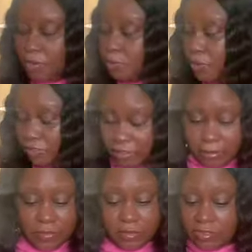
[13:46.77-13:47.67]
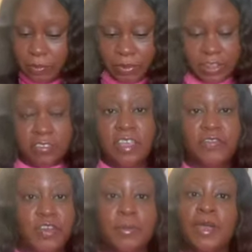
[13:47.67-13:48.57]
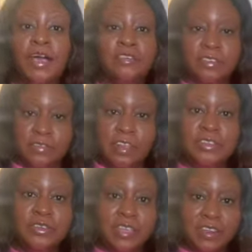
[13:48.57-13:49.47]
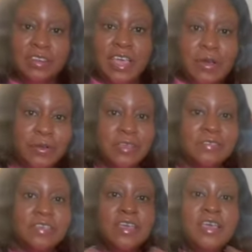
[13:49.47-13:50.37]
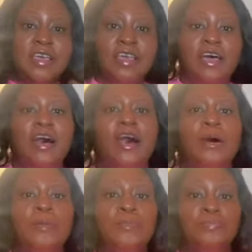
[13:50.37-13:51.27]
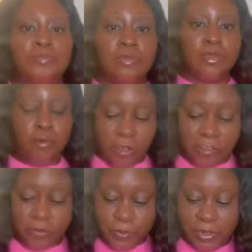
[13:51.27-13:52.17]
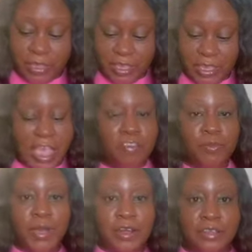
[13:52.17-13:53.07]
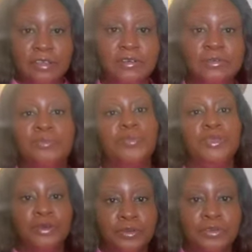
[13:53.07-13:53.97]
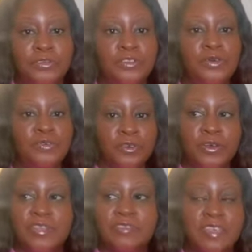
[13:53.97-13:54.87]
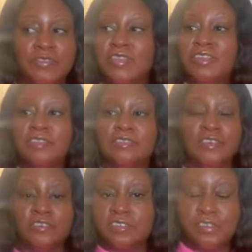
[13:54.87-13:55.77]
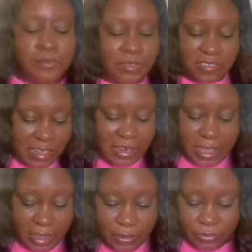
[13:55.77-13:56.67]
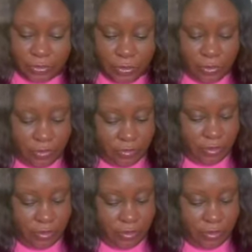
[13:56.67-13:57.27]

Pick some of this stuff up, guys. I'm telling you, get it now because once spring hit, everybody gonna be on YouTube showing this stuff, and it's gonna be selling out in stores.